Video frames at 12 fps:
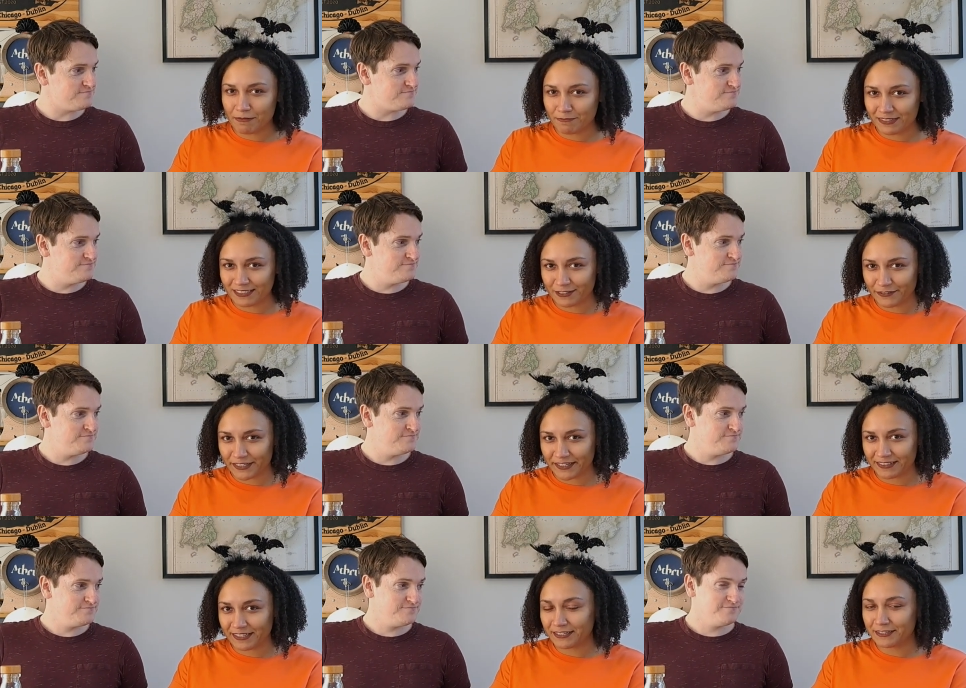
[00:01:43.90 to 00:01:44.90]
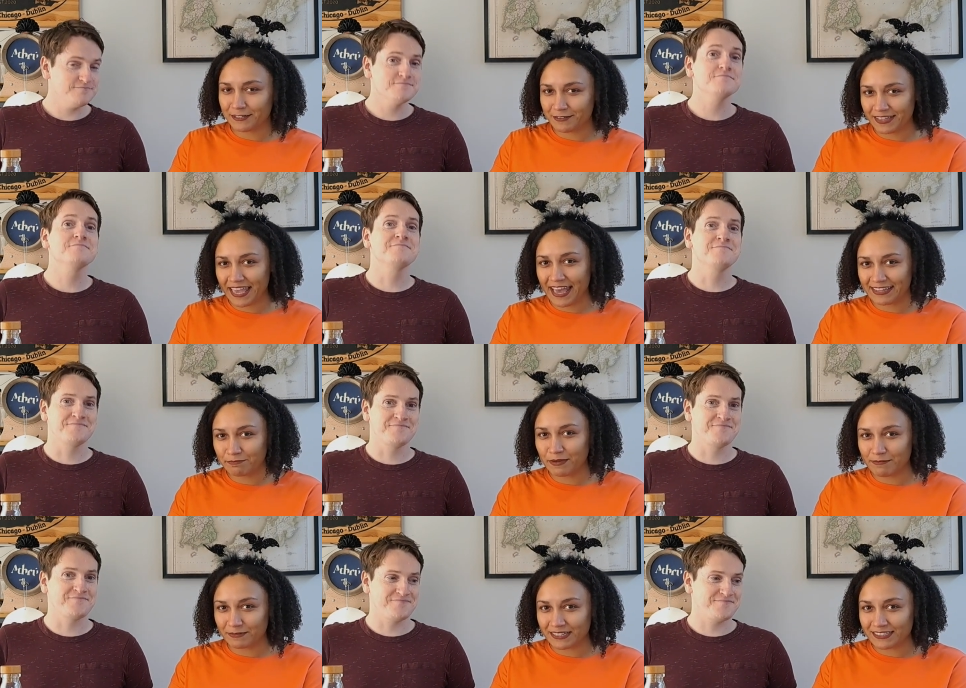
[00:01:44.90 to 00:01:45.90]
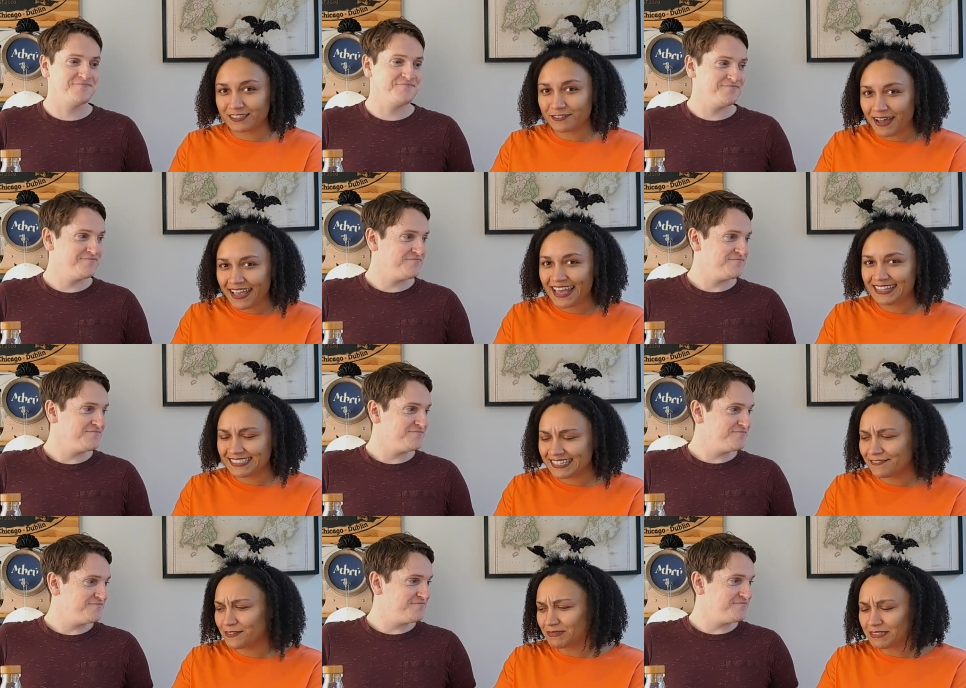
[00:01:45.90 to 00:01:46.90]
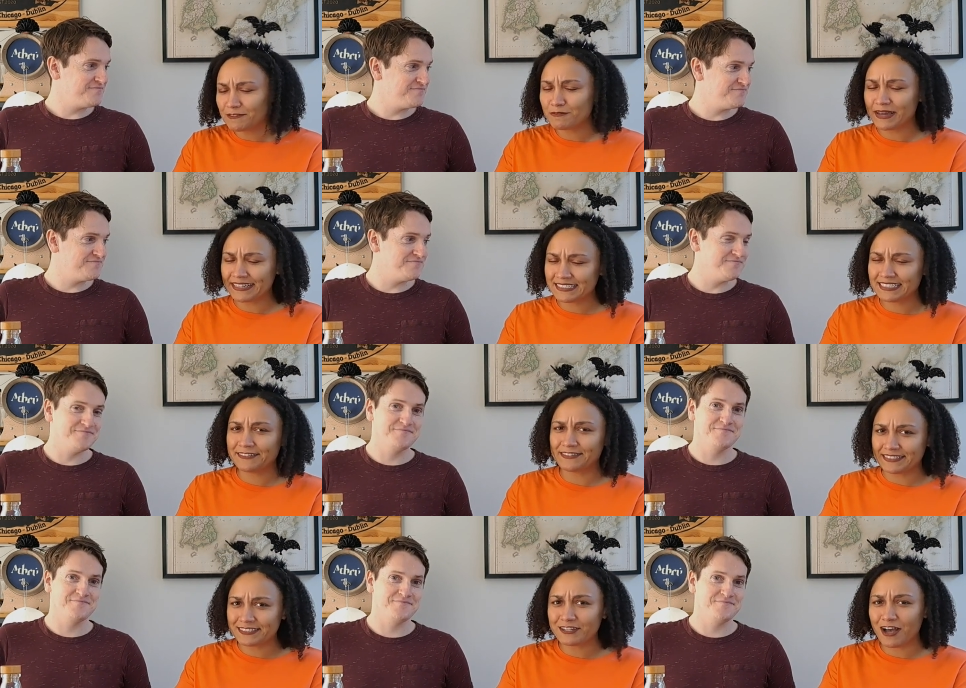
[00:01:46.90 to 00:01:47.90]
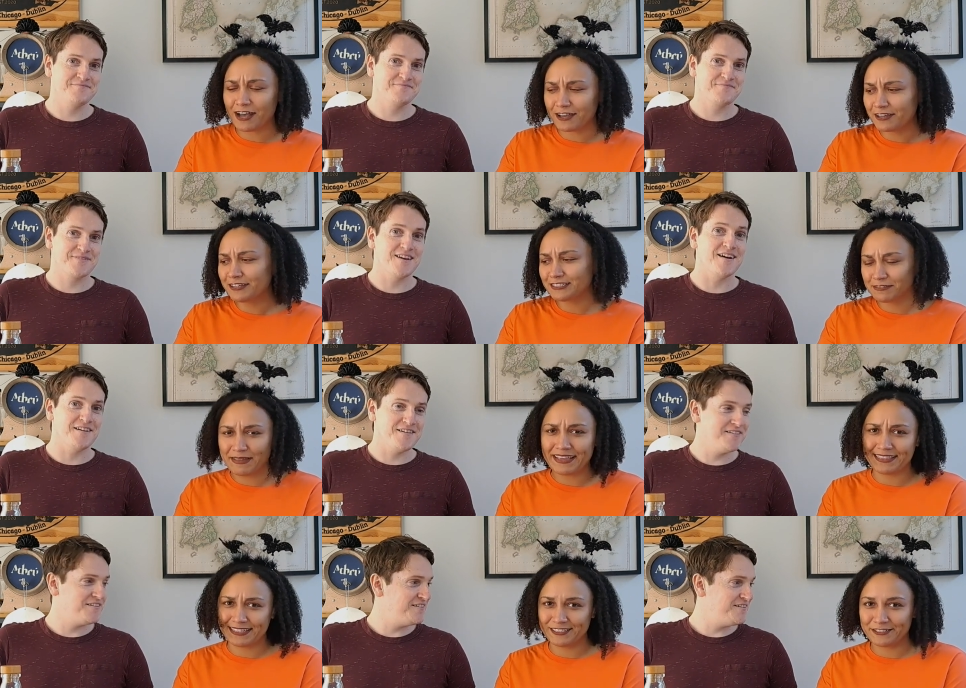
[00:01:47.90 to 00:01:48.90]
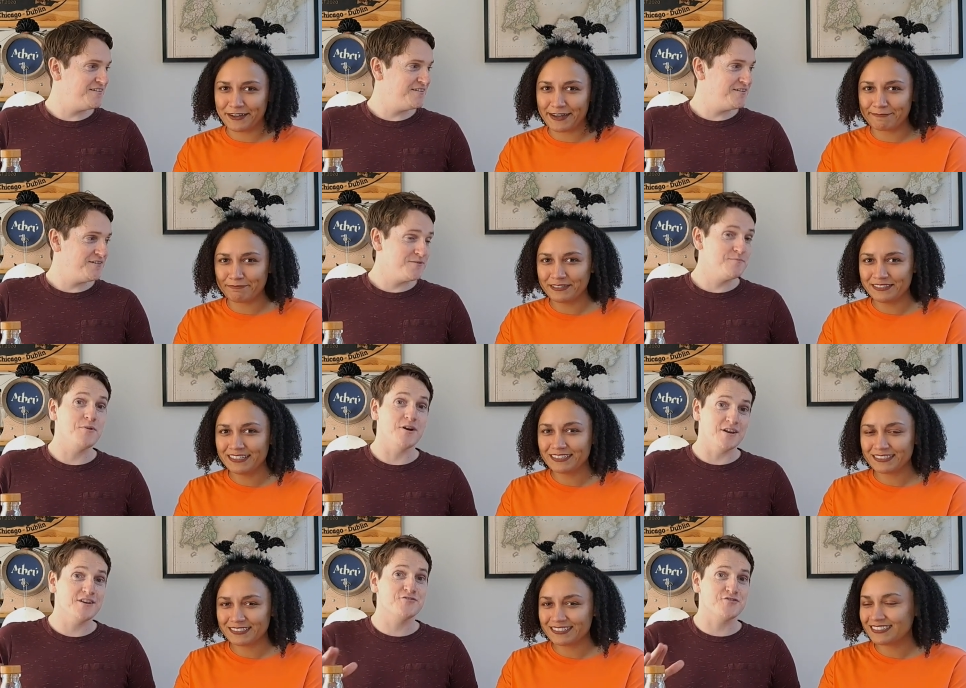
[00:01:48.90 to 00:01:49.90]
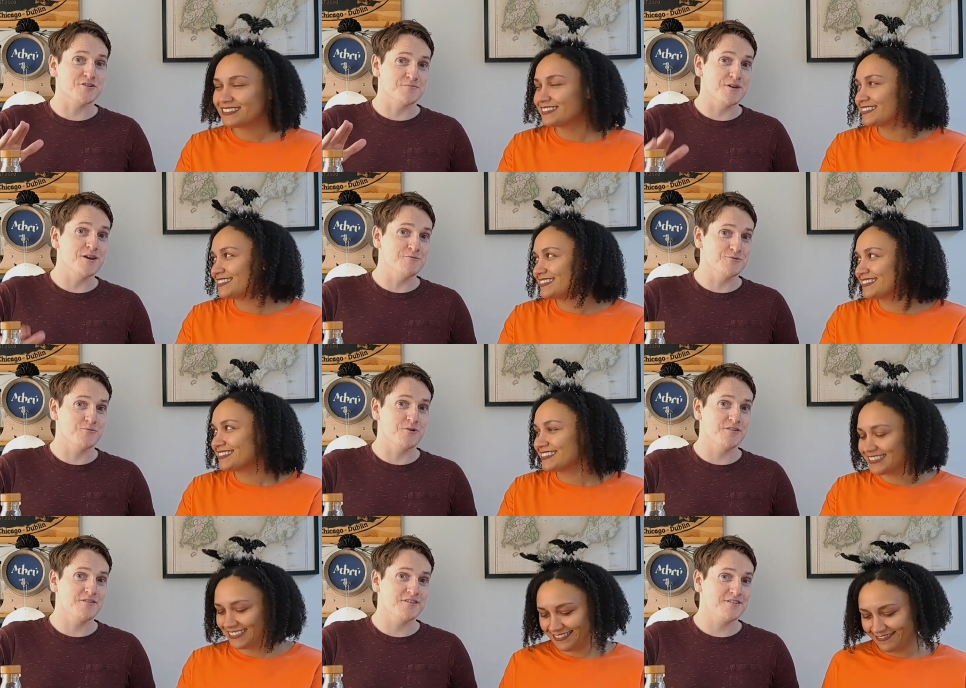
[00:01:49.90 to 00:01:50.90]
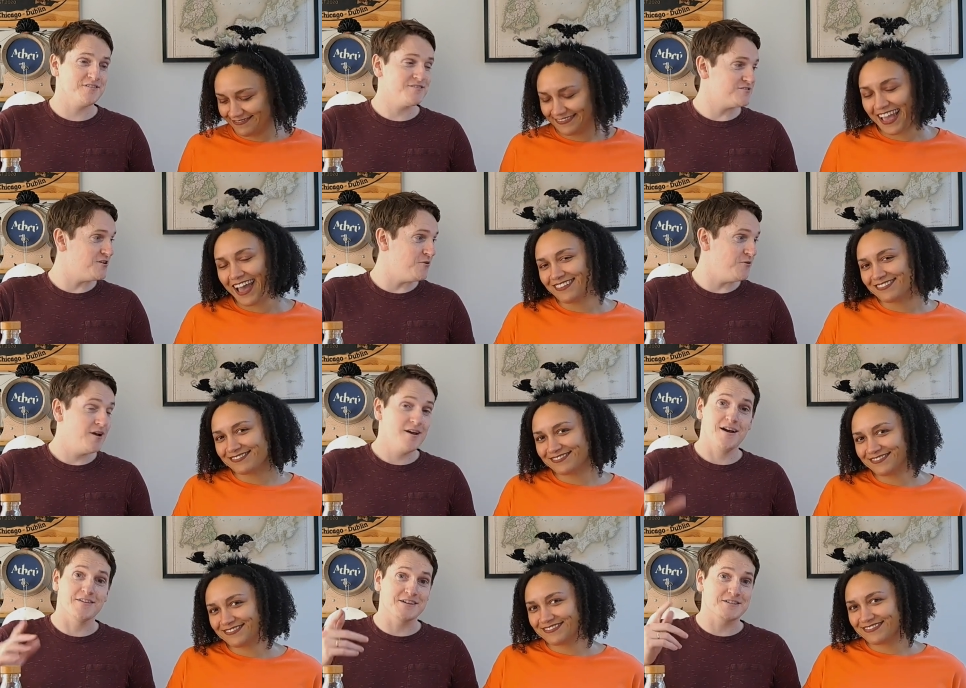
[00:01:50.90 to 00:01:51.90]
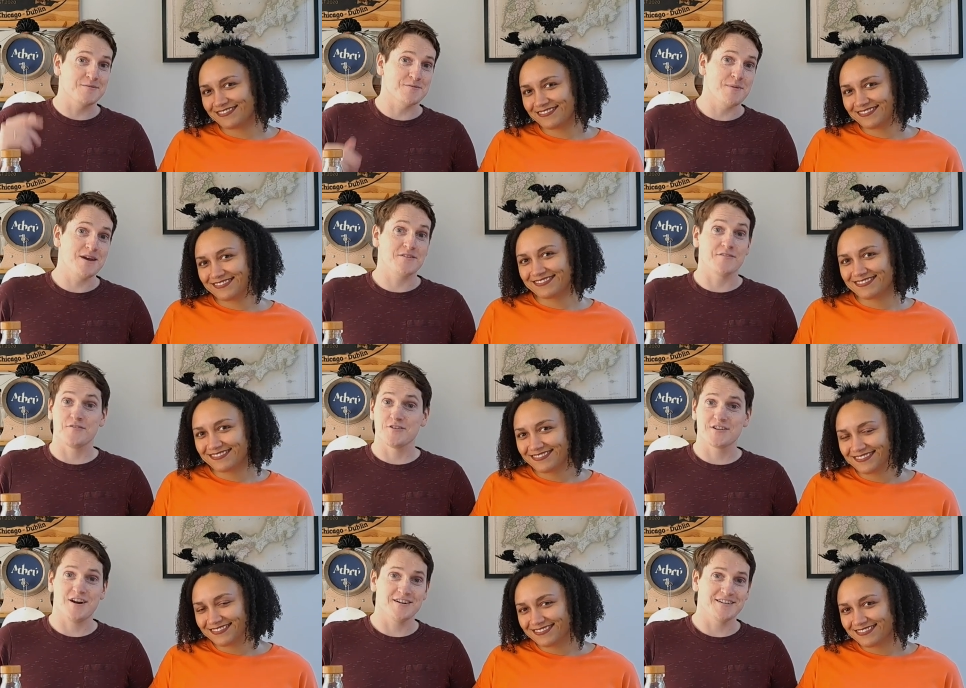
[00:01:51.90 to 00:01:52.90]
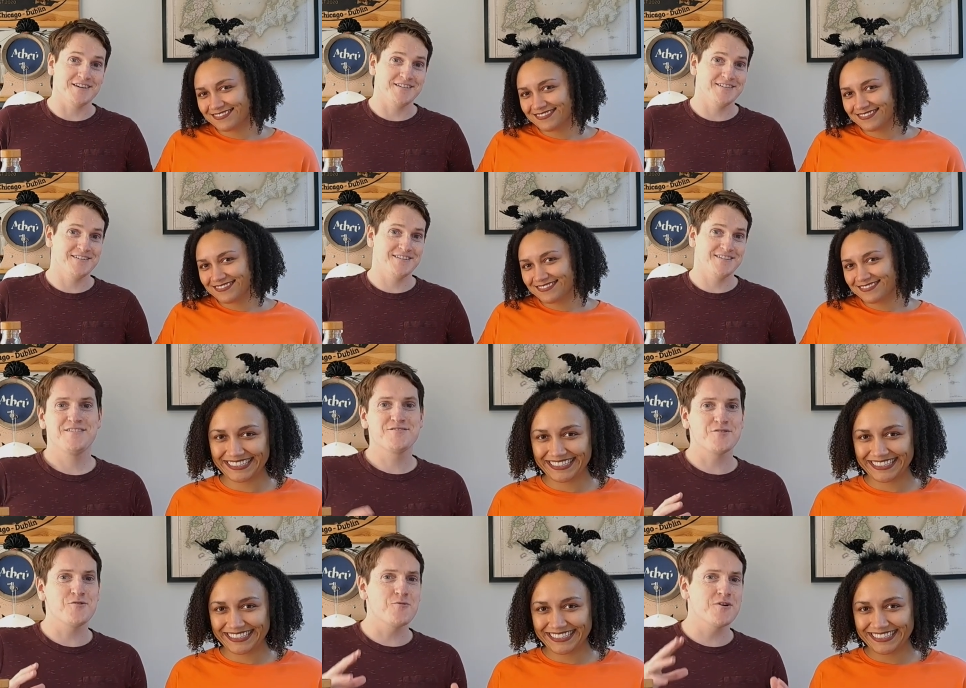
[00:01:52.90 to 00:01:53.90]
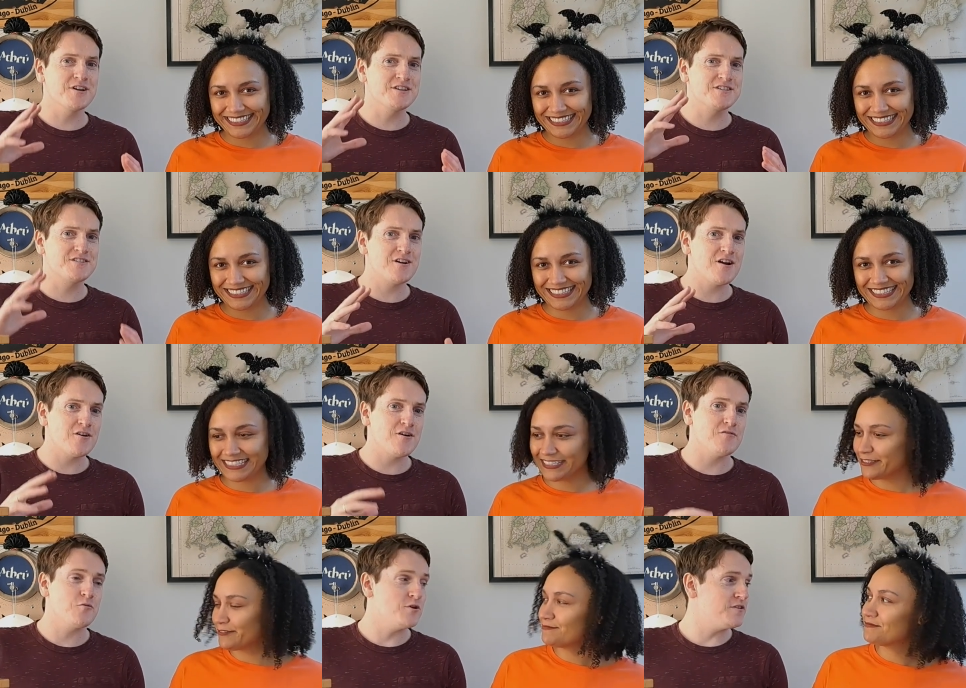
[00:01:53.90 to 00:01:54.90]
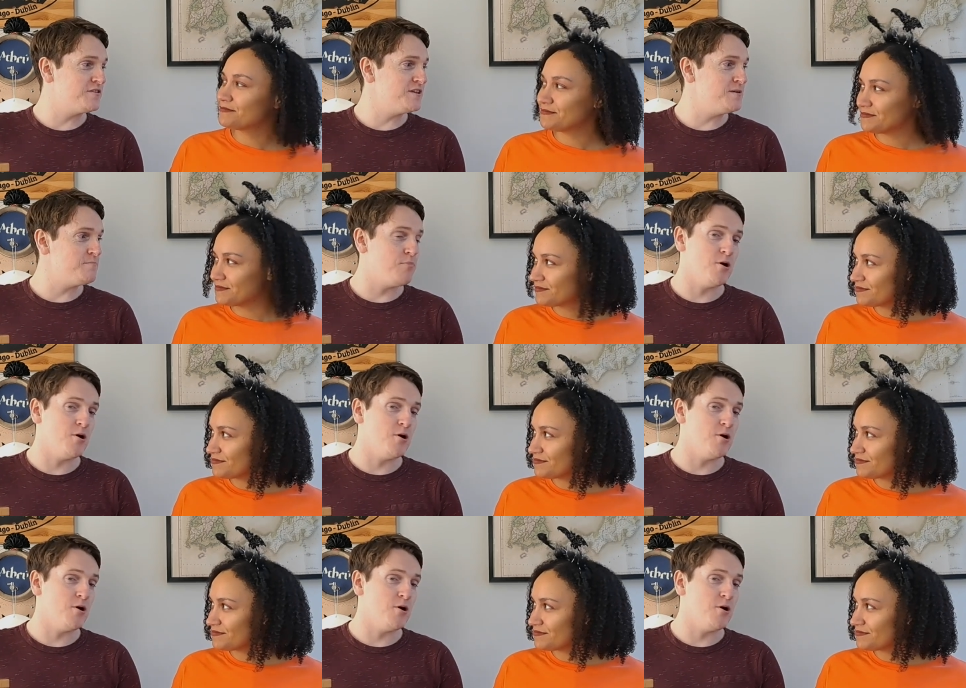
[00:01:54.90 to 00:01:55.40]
Speaker 1: pumpkins over here, let alone canned pumpkin. So I had to give him some of my secret stock yeah. to make this syrup.
Speaker 2: But trust me, it was worth it. Yeah. So I think it's time to make the first cocktail. So we're gonna start off with the